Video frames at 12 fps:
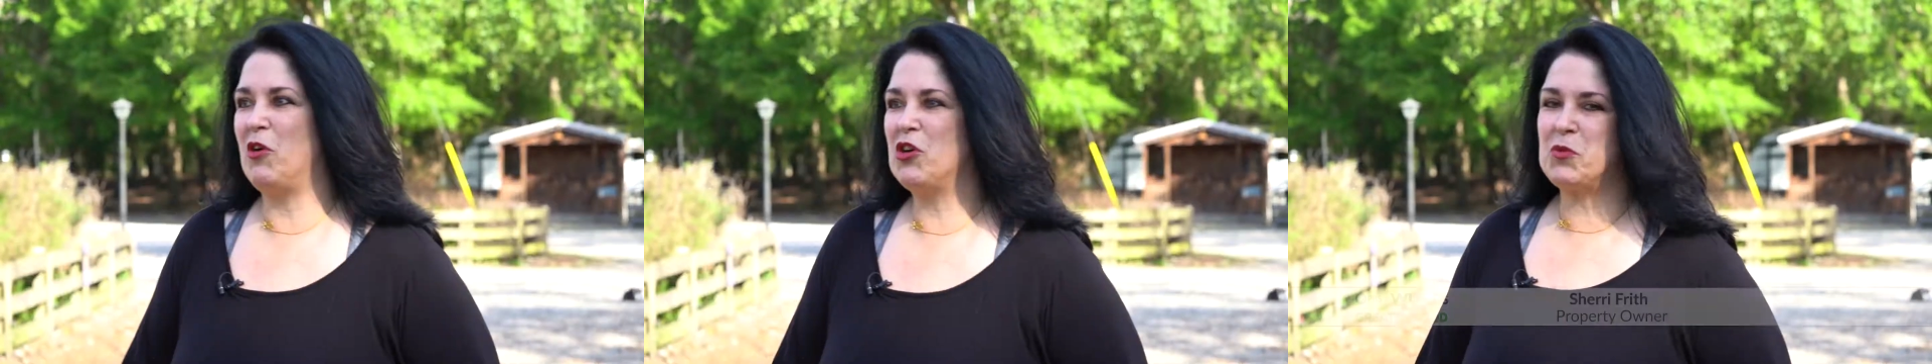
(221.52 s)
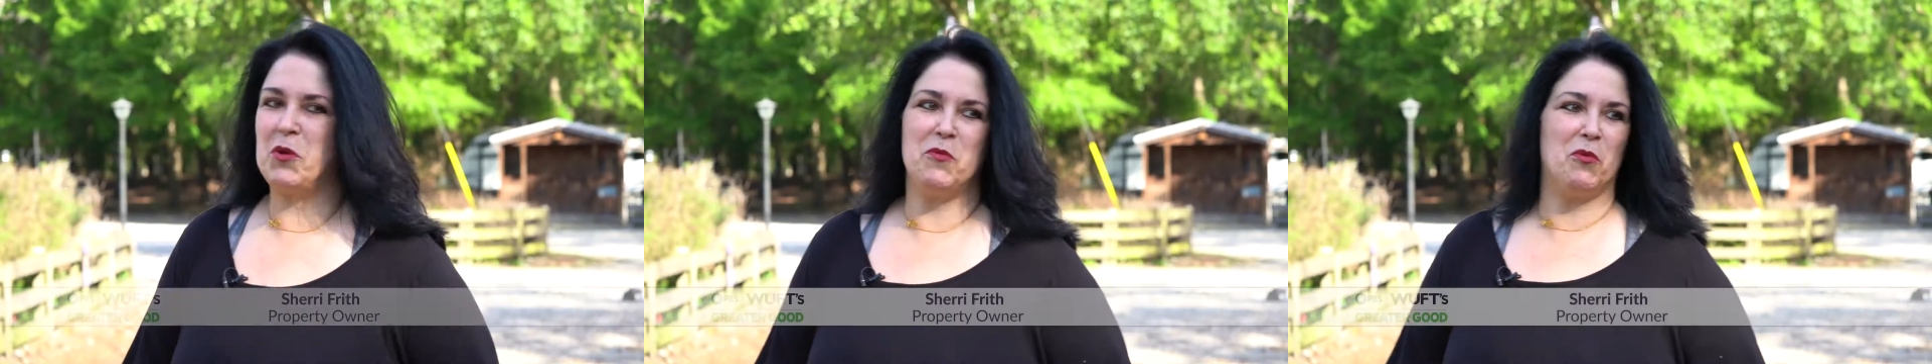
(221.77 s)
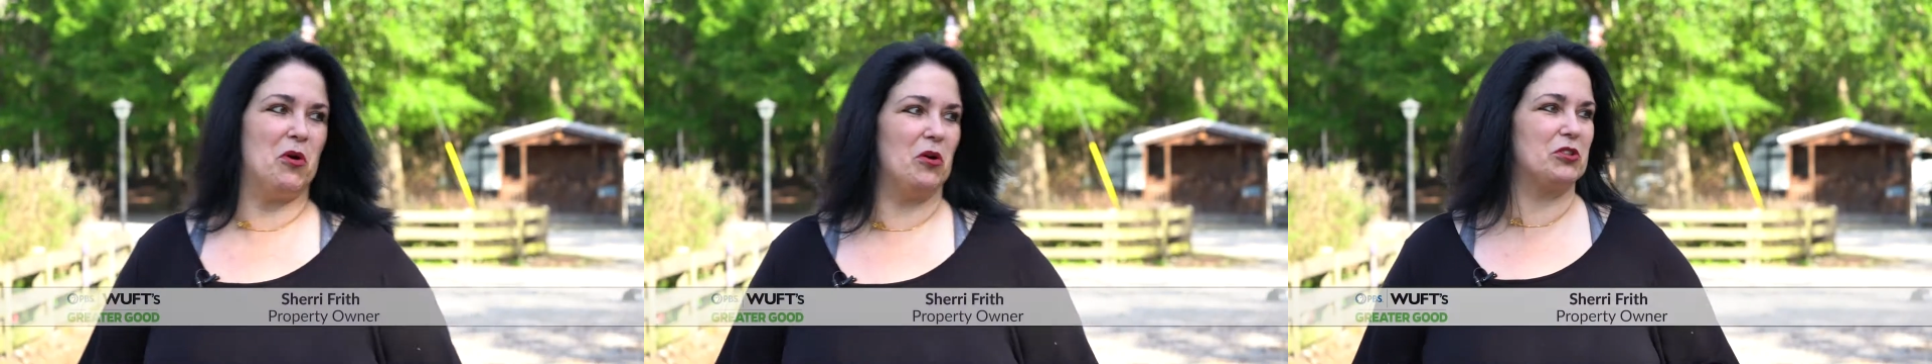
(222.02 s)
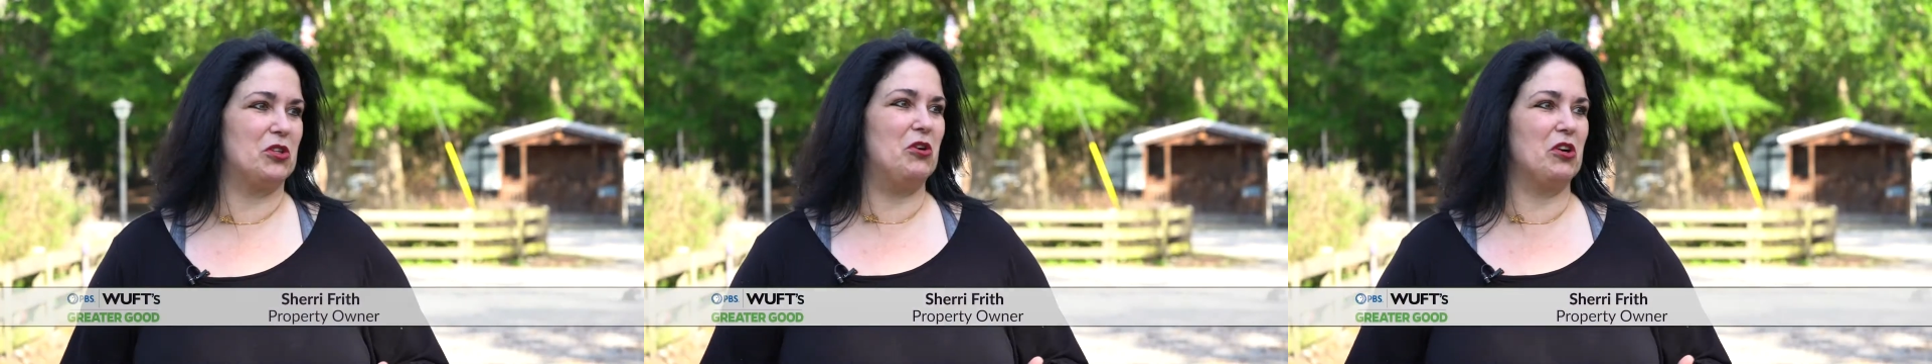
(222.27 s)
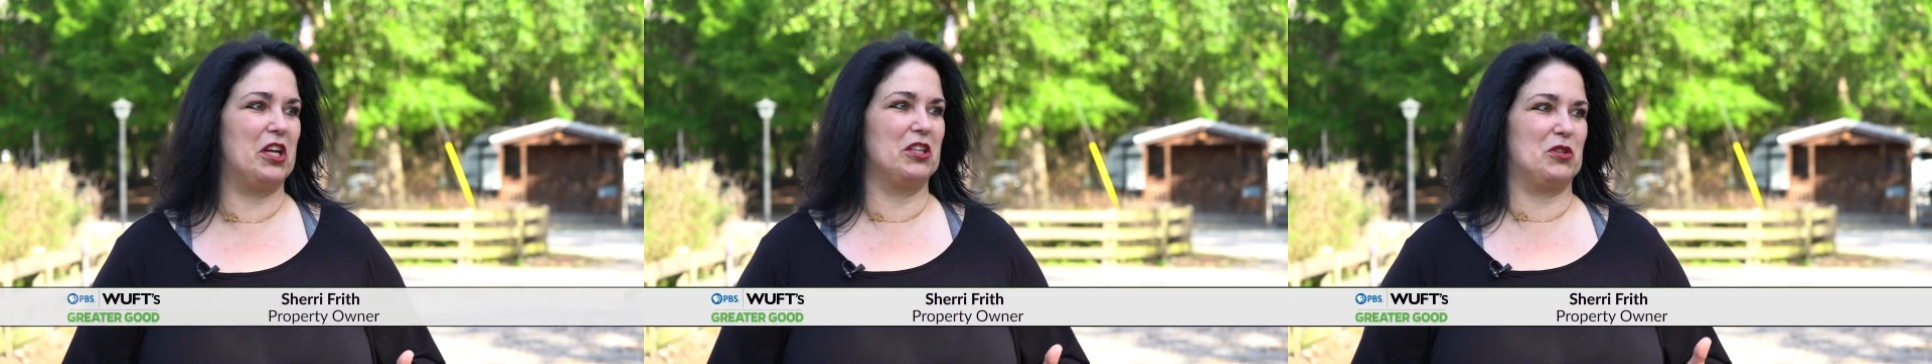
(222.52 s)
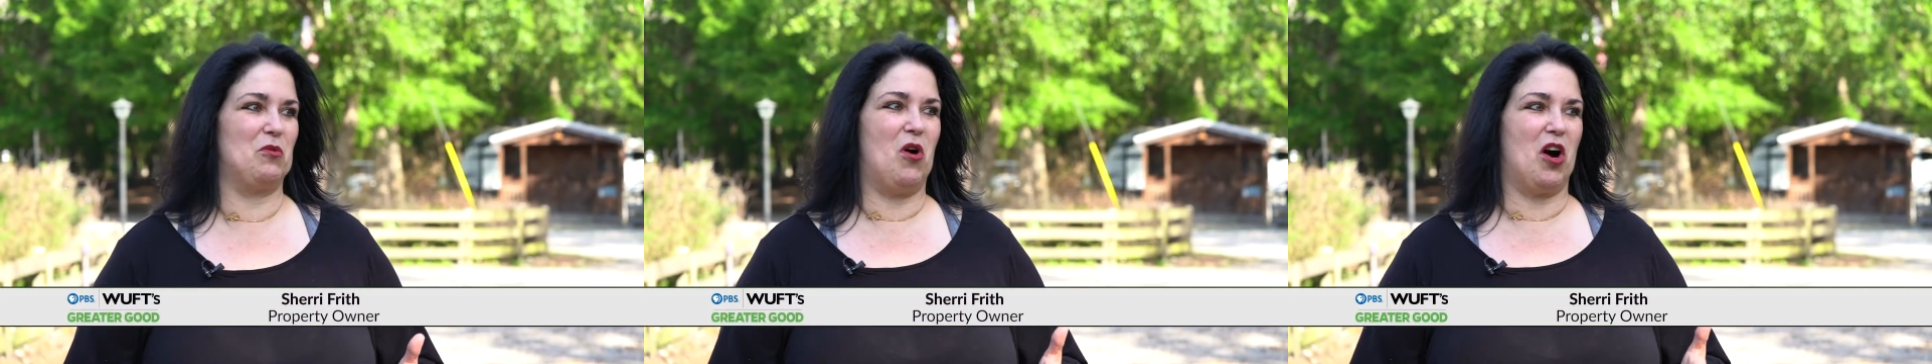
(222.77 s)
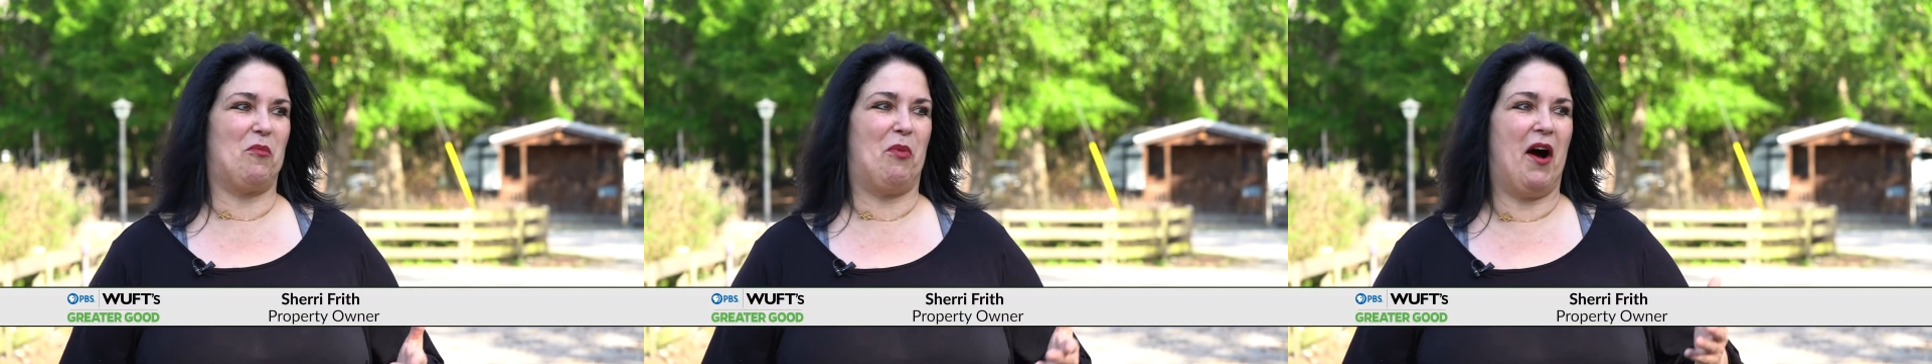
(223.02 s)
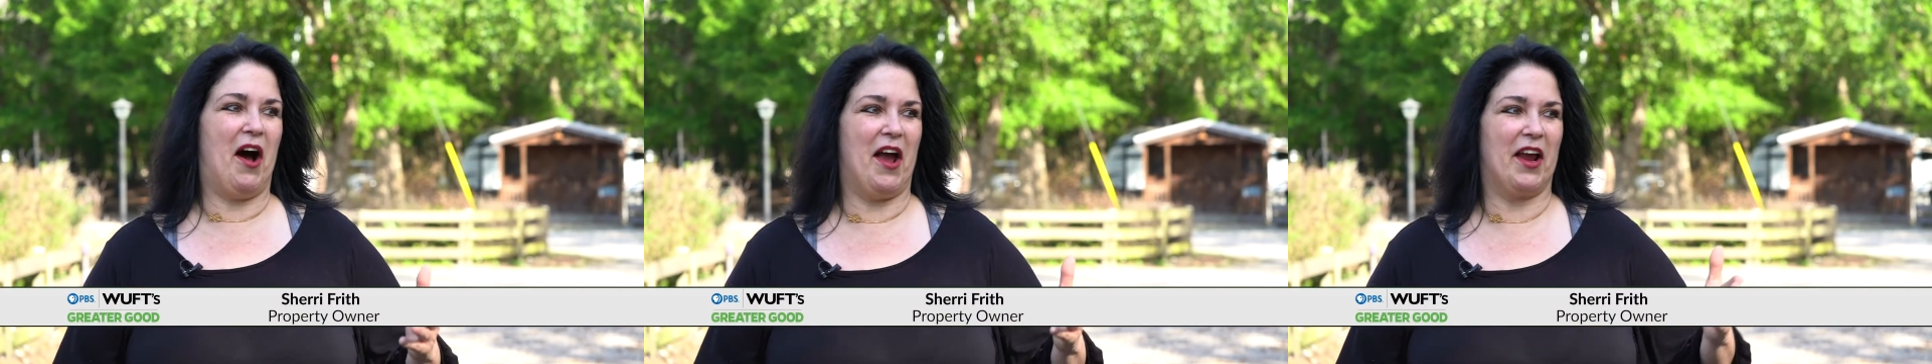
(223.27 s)
Most people don't get to walk
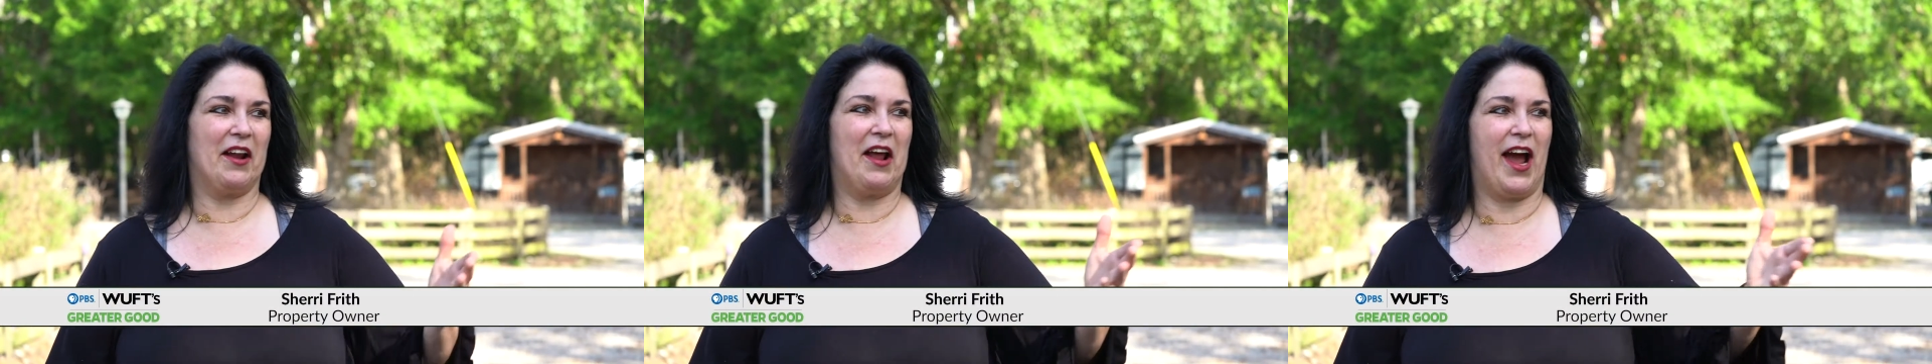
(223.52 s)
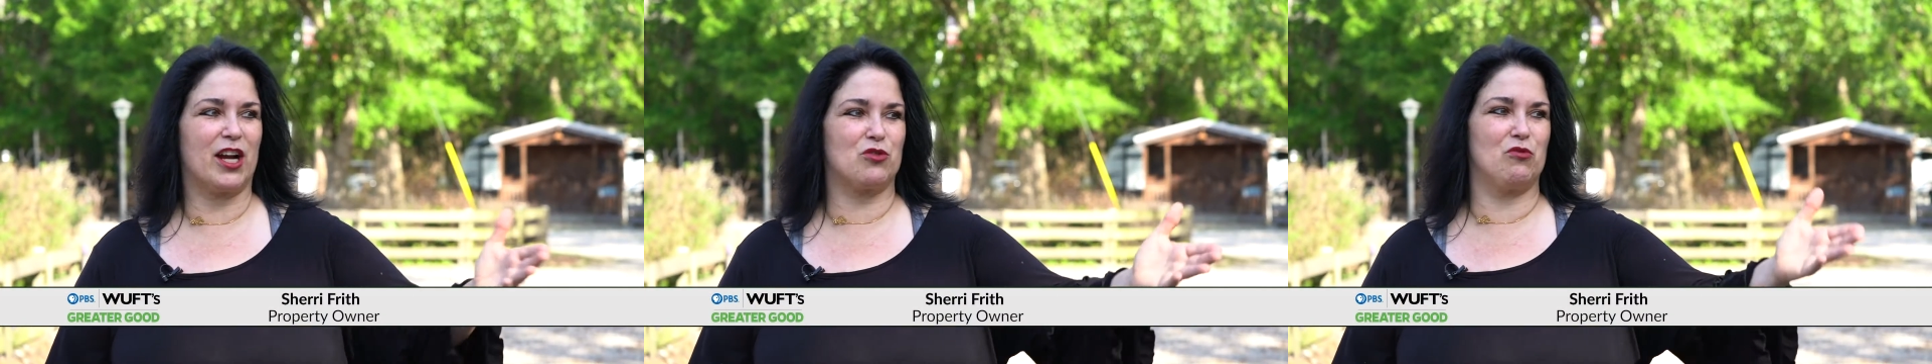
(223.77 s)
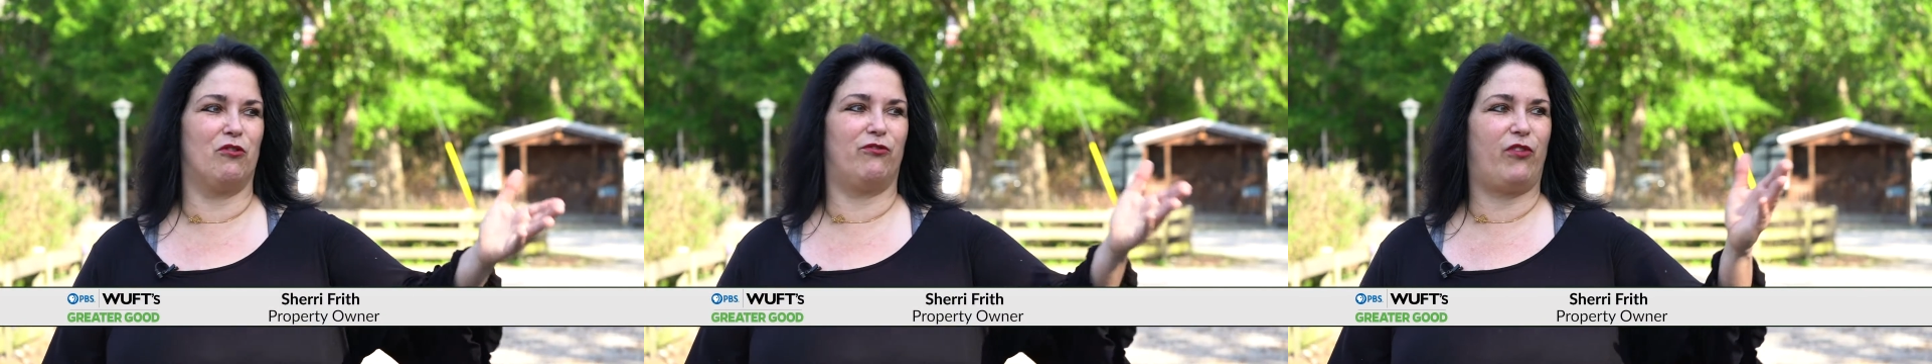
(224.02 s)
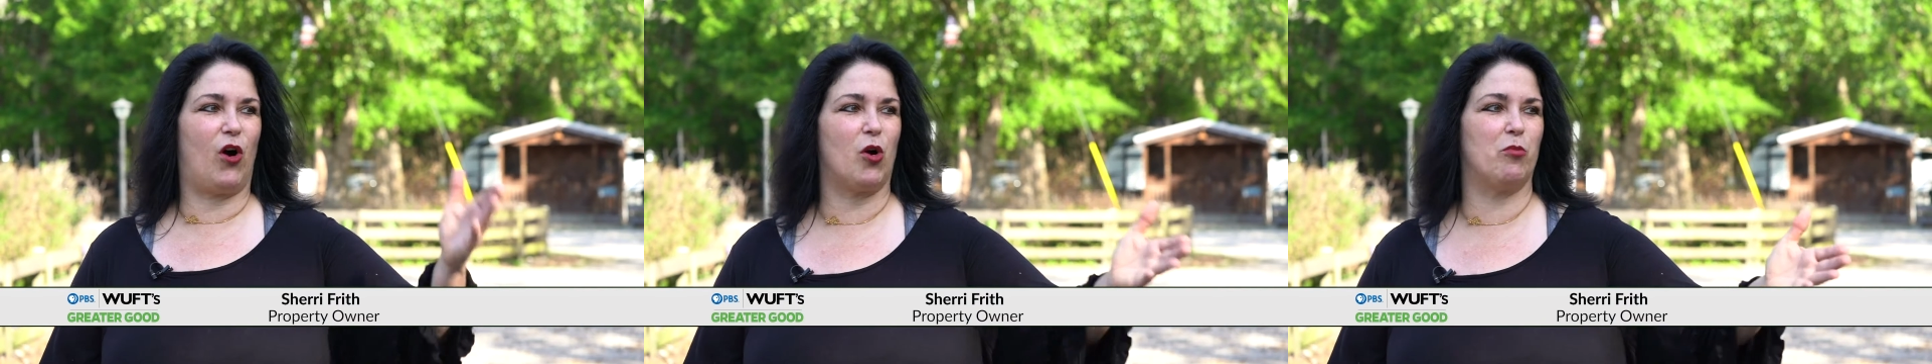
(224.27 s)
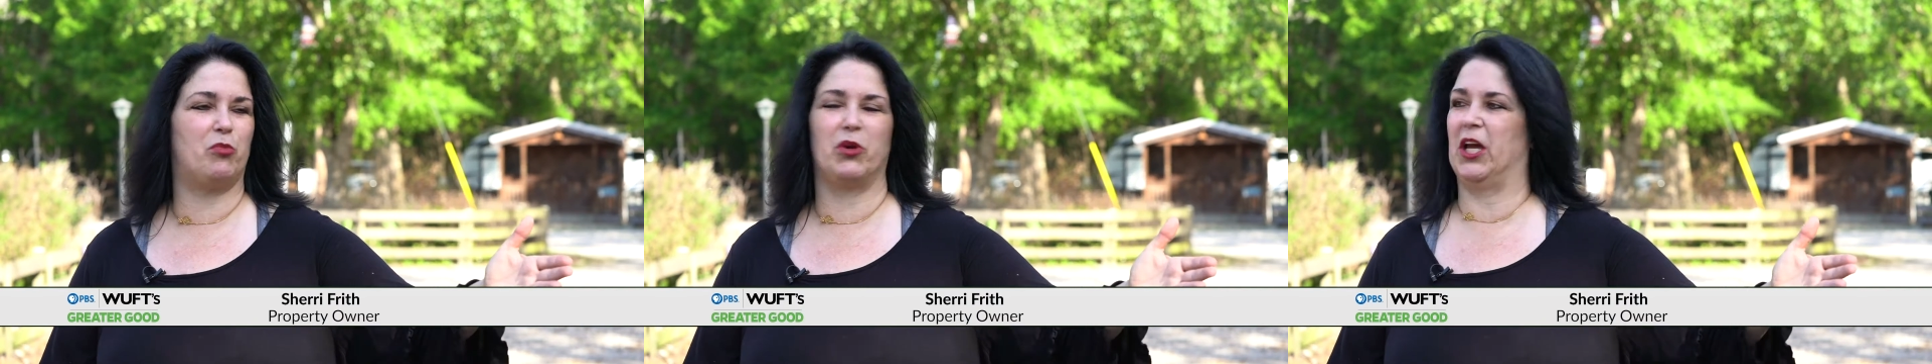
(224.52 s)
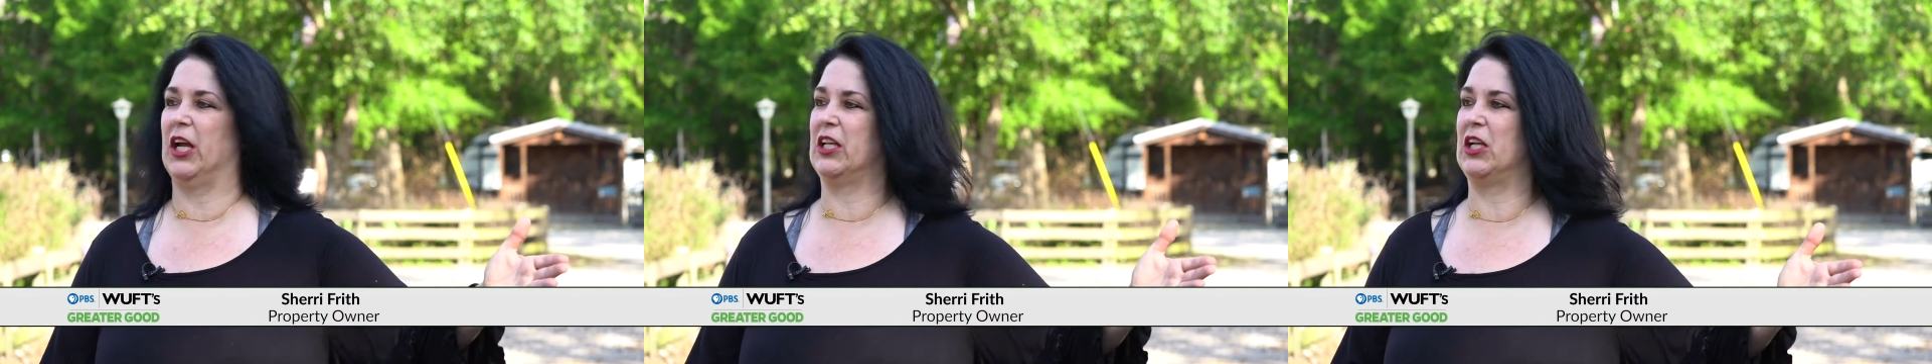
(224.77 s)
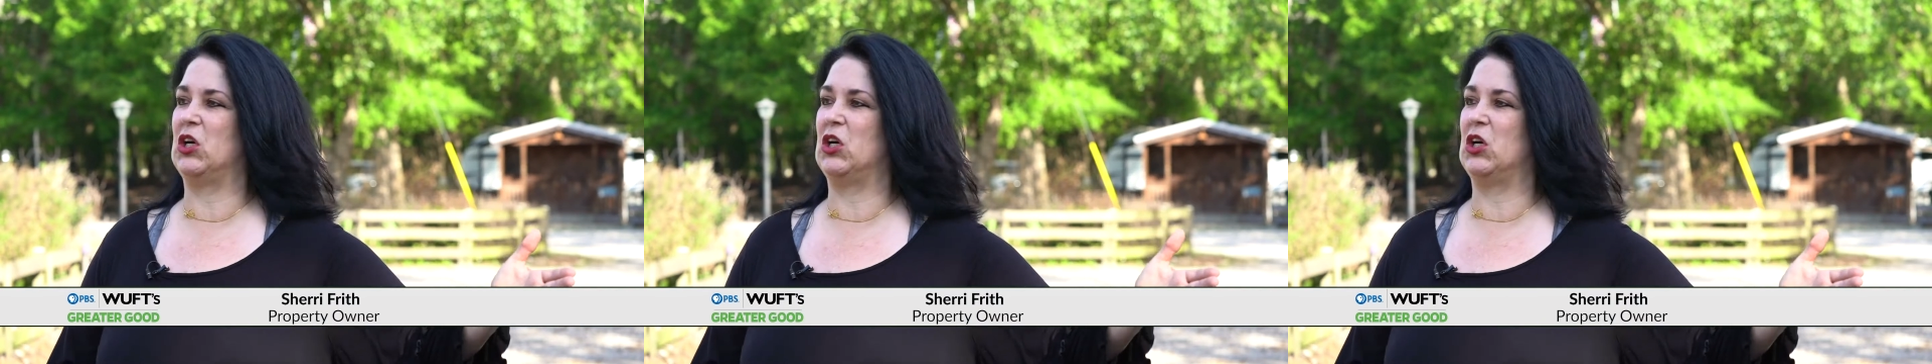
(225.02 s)
by an actual farm pig.